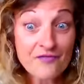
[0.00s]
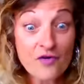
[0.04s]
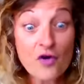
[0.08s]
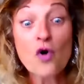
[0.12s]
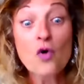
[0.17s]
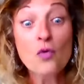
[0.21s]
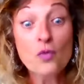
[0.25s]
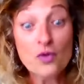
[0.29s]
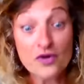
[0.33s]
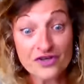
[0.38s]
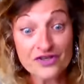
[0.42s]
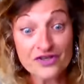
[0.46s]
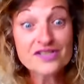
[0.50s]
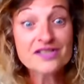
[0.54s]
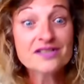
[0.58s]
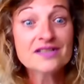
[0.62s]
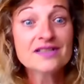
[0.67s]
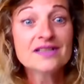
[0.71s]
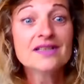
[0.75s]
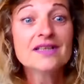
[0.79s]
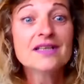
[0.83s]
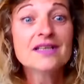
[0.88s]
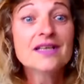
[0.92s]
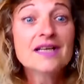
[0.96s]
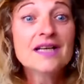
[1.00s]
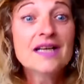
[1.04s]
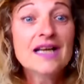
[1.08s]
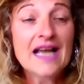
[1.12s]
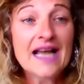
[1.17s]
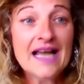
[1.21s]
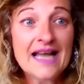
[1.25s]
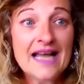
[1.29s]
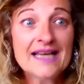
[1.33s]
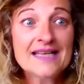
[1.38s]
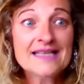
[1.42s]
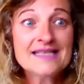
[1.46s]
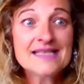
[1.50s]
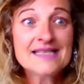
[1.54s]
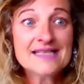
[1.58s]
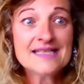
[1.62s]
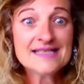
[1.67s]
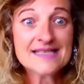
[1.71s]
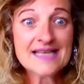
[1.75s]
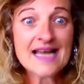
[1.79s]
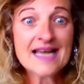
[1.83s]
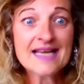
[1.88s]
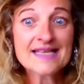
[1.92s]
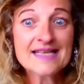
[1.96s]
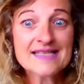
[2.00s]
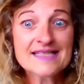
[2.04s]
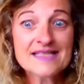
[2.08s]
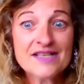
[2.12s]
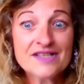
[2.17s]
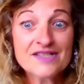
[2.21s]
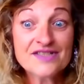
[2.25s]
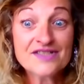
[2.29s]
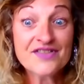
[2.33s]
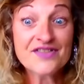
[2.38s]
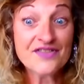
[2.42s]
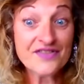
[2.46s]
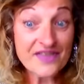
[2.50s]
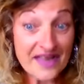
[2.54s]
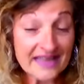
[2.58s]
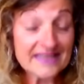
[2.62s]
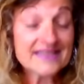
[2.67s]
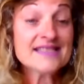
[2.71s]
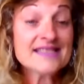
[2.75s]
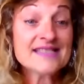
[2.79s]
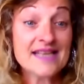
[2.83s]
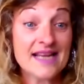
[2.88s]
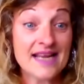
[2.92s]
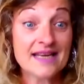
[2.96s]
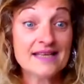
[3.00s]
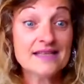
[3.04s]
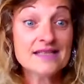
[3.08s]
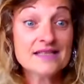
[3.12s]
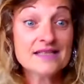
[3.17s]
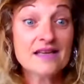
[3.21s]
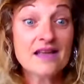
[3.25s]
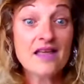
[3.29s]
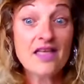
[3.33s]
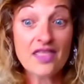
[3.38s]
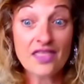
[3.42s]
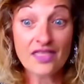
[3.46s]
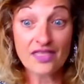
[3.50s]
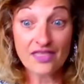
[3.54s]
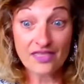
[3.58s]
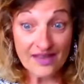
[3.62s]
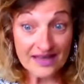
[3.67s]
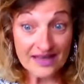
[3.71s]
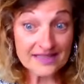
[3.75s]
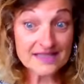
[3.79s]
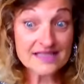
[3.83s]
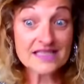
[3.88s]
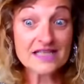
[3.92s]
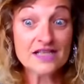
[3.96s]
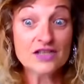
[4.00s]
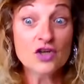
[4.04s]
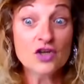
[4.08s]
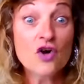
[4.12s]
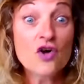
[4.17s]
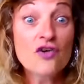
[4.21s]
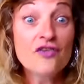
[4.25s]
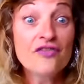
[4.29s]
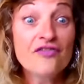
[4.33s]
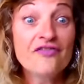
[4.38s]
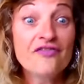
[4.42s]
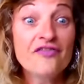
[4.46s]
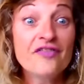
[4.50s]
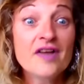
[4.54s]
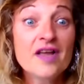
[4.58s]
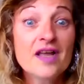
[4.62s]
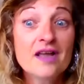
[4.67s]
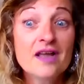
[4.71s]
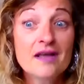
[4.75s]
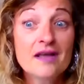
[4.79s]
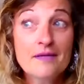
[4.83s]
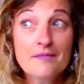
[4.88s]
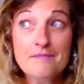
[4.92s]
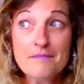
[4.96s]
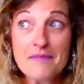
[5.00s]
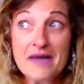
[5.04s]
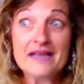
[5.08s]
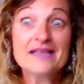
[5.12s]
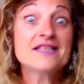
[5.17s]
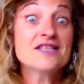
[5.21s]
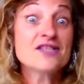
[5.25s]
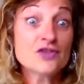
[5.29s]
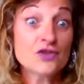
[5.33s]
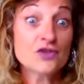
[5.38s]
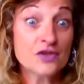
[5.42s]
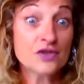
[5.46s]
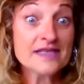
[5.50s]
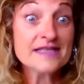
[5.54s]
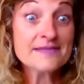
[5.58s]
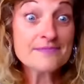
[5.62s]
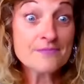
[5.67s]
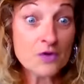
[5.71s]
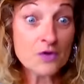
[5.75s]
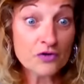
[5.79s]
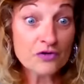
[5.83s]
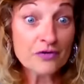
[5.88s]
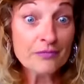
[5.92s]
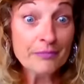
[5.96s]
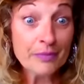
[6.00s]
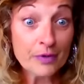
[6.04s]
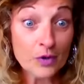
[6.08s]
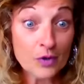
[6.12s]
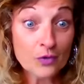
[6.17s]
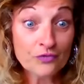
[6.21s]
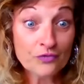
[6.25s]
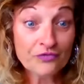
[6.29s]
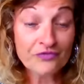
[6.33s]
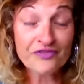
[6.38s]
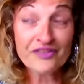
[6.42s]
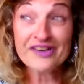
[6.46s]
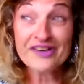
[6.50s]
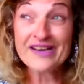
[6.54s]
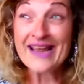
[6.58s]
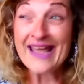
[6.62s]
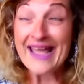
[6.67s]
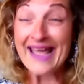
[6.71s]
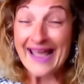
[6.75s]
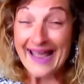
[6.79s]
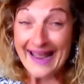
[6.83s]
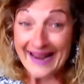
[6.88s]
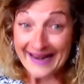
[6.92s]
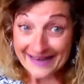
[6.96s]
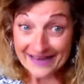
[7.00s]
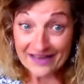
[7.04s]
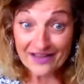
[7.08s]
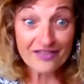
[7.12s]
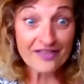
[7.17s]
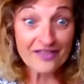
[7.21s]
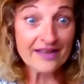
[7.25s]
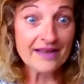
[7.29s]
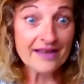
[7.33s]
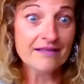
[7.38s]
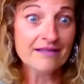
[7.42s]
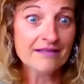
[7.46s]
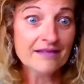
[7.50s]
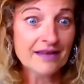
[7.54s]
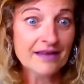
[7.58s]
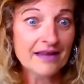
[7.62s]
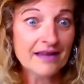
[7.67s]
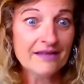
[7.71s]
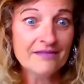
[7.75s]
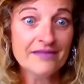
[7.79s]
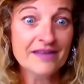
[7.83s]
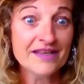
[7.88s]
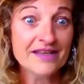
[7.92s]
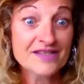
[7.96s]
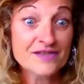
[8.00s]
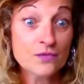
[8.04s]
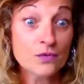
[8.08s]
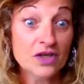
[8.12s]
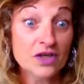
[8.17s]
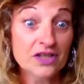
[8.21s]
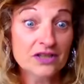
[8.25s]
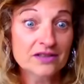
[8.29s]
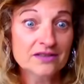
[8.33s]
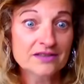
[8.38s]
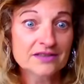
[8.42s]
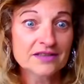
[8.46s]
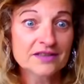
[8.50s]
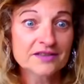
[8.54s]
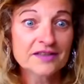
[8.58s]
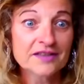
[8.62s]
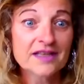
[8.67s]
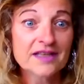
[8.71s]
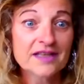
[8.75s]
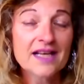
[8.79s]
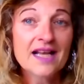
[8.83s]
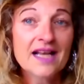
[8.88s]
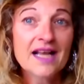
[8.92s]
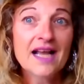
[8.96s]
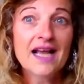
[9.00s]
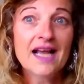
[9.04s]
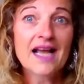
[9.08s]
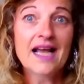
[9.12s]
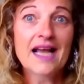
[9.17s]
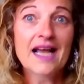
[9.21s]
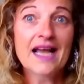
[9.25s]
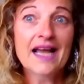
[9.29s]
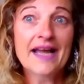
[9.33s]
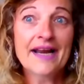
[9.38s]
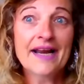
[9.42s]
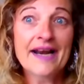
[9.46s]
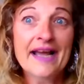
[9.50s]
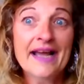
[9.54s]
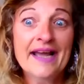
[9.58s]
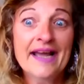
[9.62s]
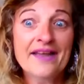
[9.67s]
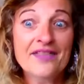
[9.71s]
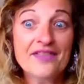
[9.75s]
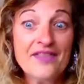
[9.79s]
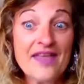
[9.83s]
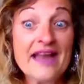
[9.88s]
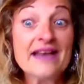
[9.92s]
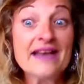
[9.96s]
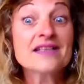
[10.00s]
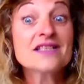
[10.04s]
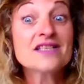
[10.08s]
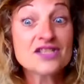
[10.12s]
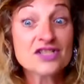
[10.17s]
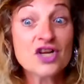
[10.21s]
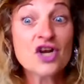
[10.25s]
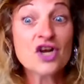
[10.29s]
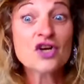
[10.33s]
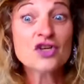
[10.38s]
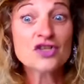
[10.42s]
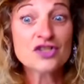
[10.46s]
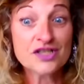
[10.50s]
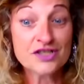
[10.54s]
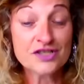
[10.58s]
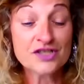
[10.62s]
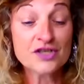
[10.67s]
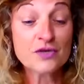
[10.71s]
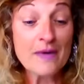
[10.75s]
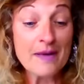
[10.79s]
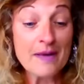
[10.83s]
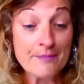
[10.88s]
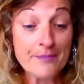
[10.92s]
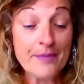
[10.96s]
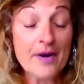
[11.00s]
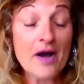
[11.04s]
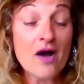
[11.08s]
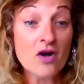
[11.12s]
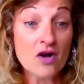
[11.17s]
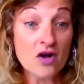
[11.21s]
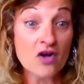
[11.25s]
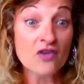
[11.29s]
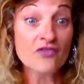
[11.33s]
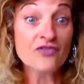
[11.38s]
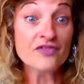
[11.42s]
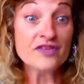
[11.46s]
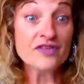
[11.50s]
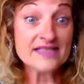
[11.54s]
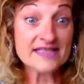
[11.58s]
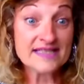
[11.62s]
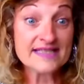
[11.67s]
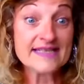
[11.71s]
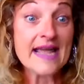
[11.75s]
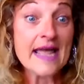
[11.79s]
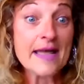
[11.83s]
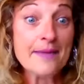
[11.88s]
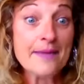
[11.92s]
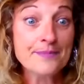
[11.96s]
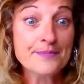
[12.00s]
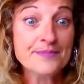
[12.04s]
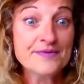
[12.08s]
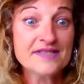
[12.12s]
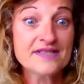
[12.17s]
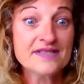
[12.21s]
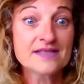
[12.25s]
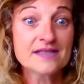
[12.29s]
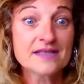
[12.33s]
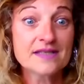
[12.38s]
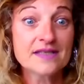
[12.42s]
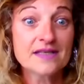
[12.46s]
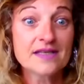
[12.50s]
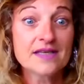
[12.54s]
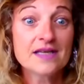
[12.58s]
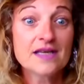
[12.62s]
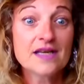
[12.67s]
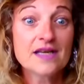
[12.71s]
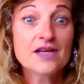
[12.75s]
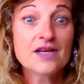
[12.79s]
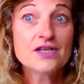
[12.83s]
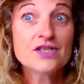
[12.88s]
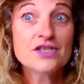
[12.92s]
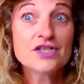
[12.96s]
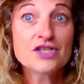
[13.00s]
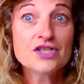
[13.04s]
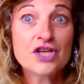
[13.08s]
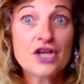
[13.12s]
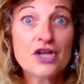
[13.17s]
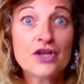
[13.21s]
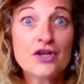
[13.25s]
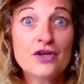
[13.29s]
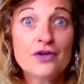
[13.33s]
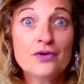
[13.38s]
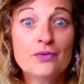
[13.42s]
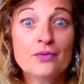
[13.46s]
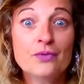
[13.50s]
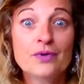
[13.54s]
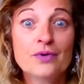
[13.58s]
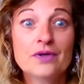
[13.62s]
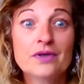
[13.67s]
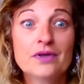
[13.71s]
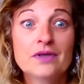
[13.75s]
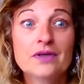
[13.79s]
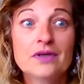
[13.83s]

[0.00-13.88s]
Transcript: forward, I decided that's it, that's enough. My son is more important than anything in this world and I then started to embark on the steps to